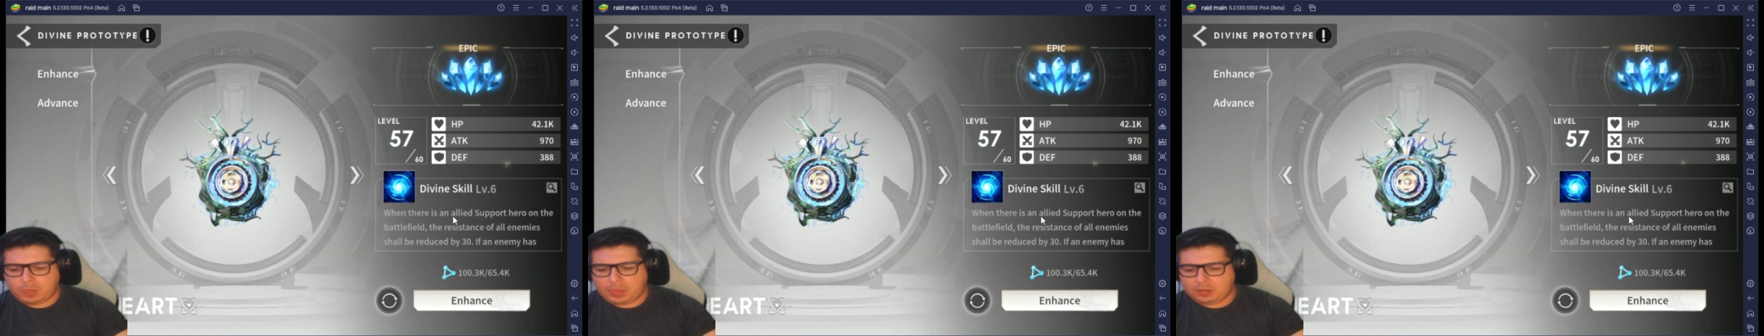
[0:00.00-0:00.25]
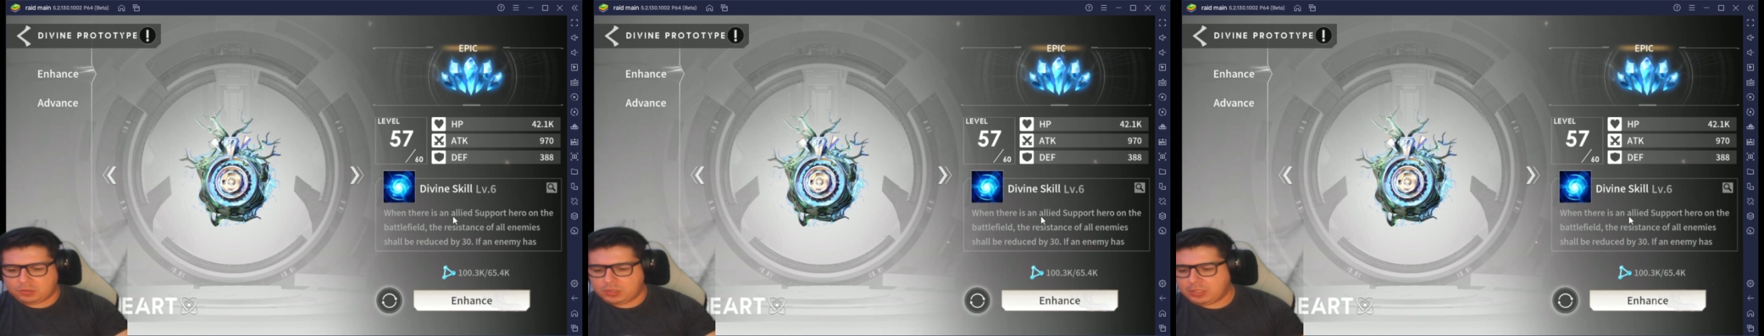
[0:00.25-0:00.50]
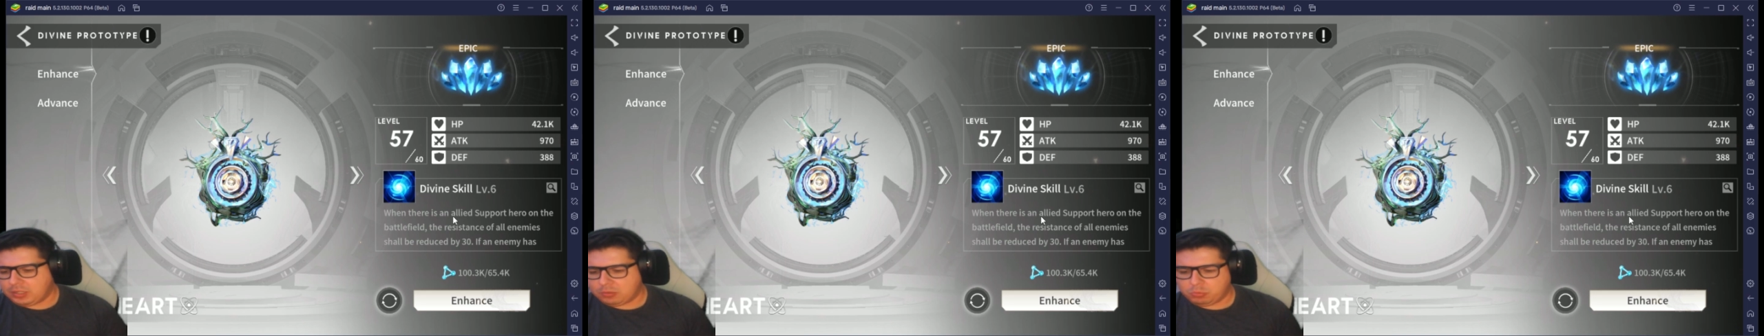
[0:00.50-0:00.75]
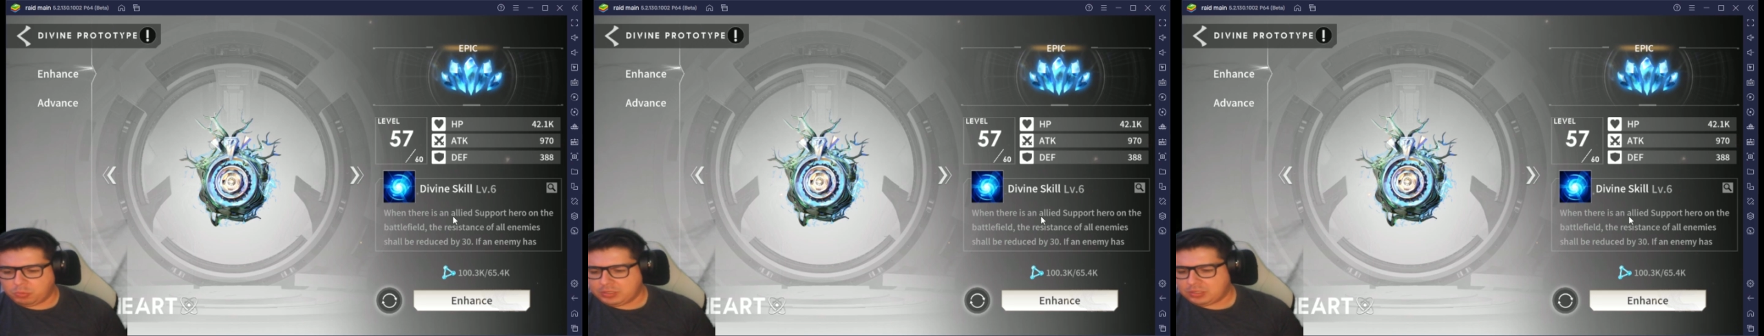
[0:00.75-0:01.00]
There's only good
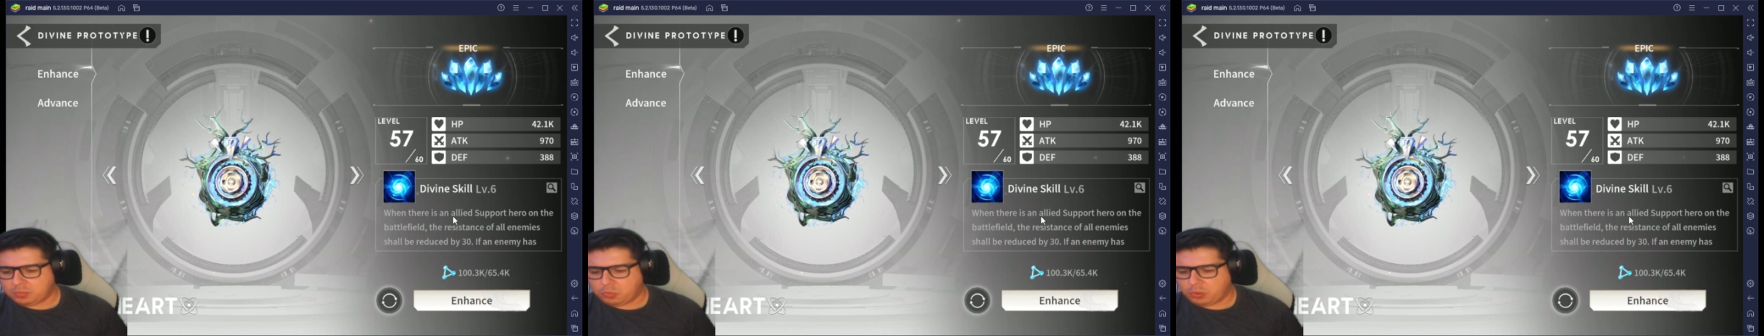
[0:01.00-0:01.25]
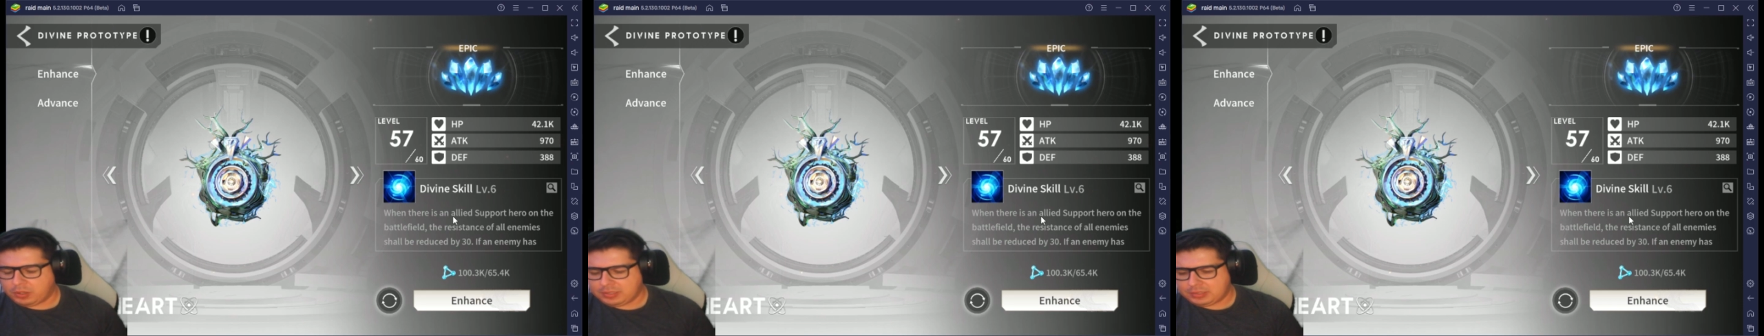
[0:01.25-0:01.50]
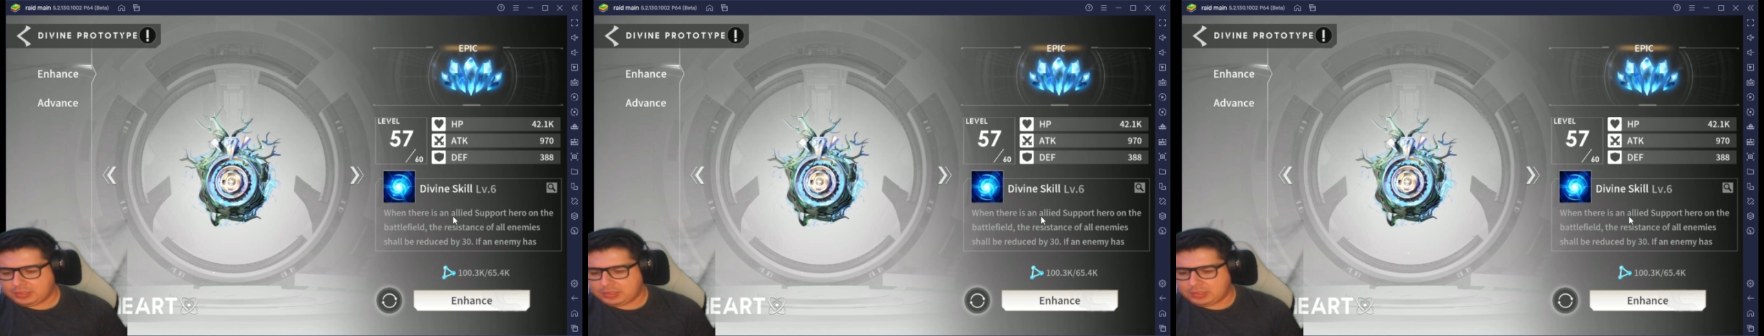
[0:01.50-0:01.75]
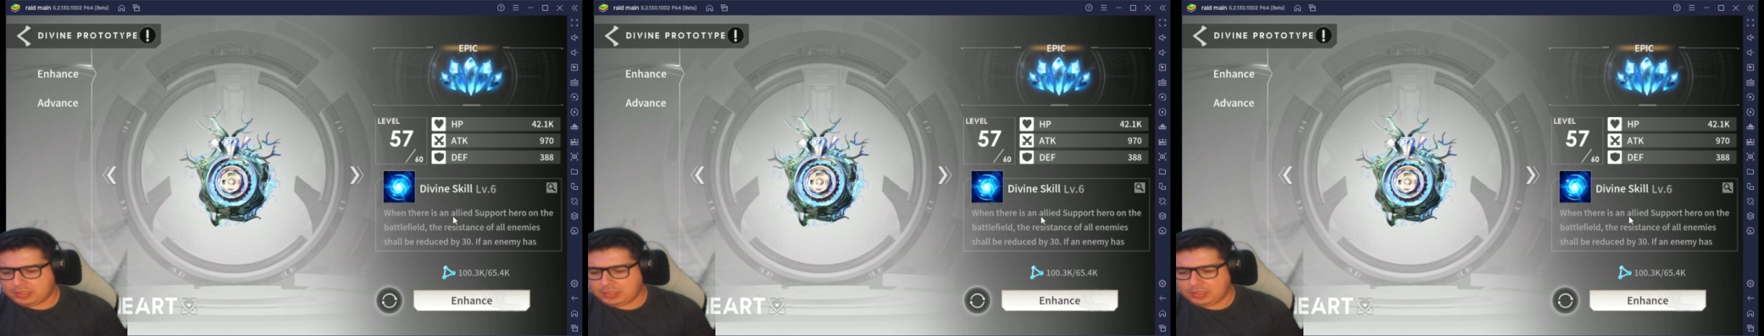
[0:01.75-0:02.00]
one support in this team